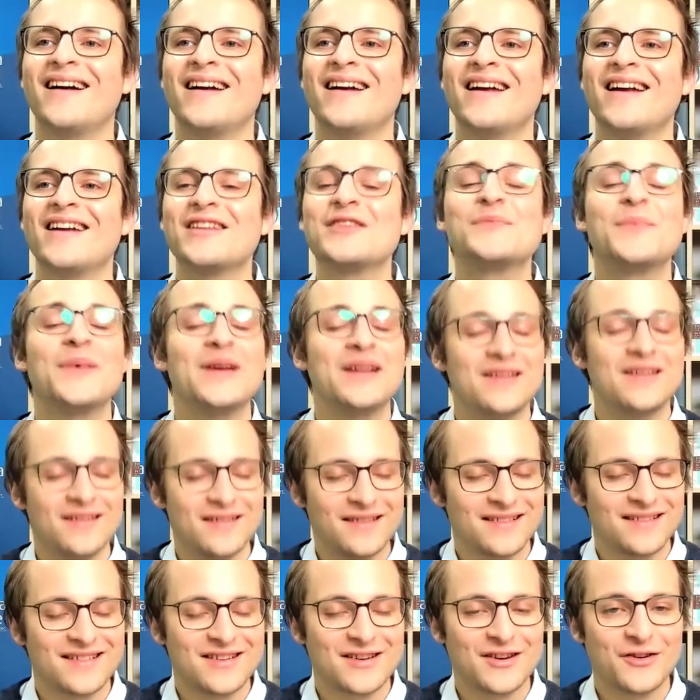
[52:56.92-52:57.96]
it's
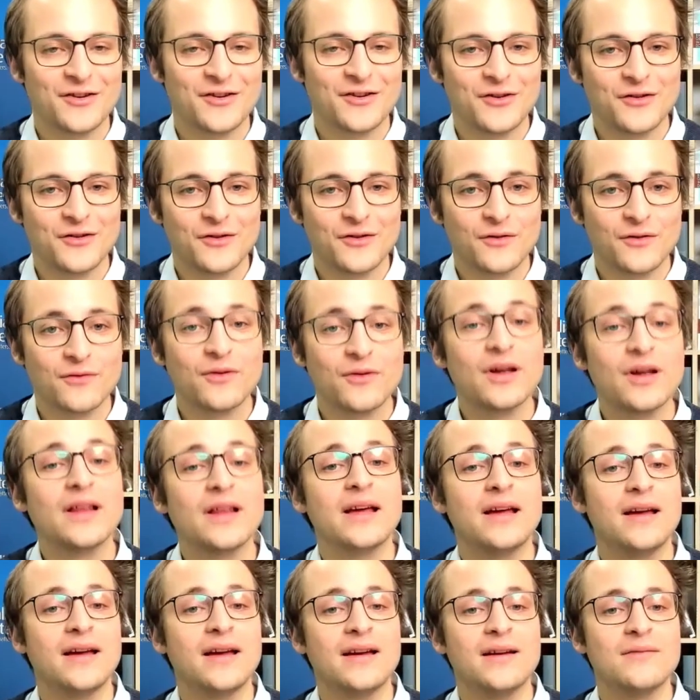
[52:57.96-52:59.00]
been
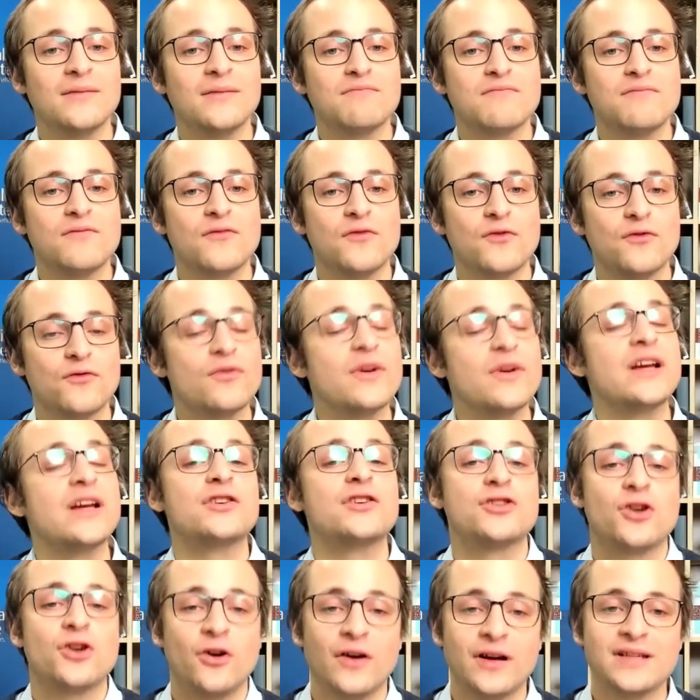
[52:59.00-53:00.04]
really
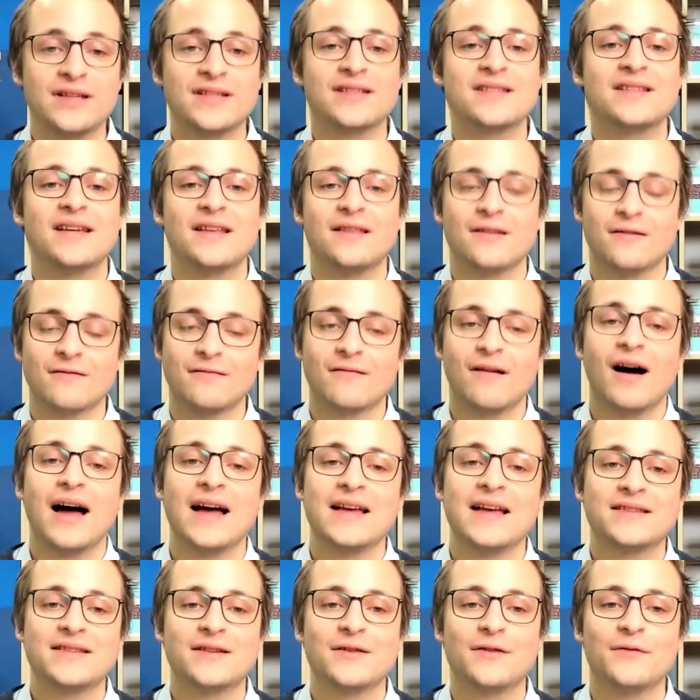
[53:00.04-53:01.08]
reassuring to see the
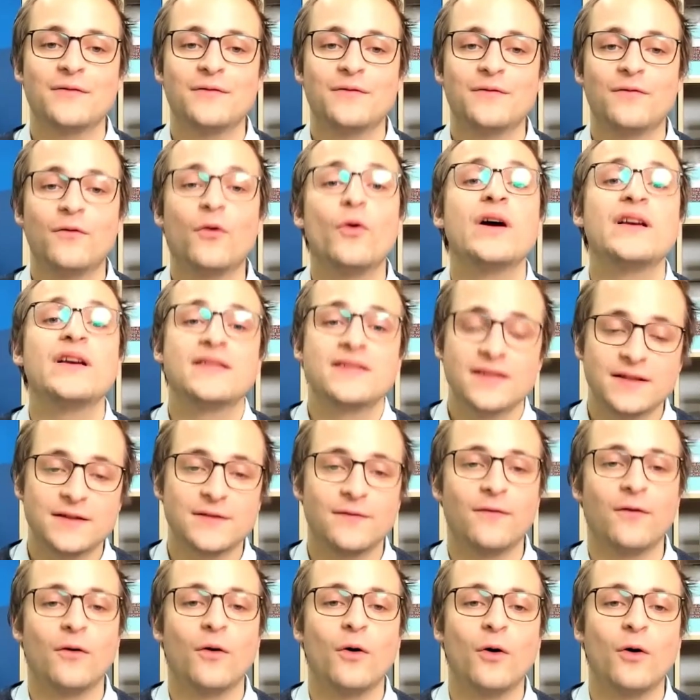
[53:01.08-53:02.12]
rise of voices
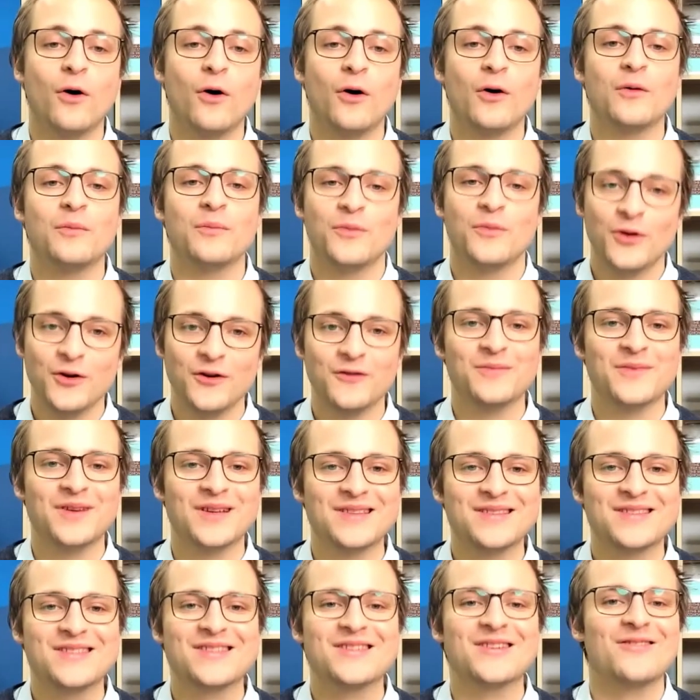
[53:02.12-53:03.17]
for
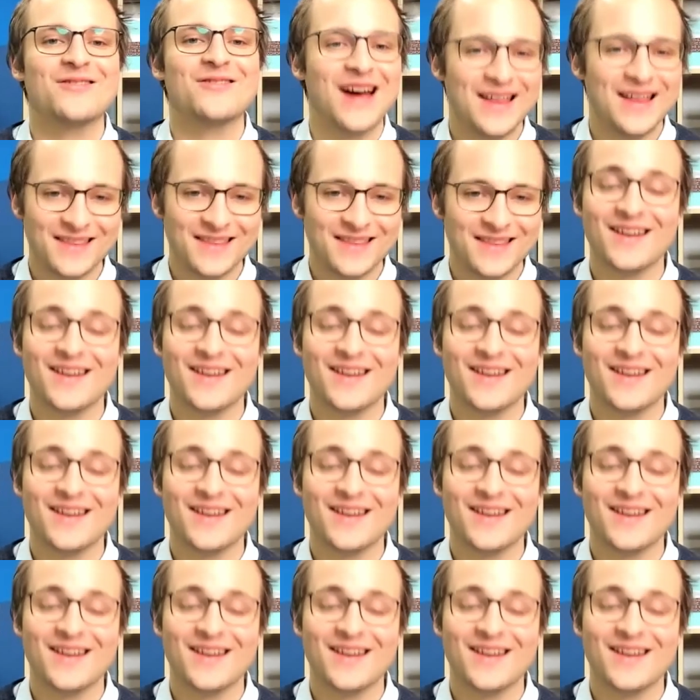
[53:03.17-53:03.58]
movements around the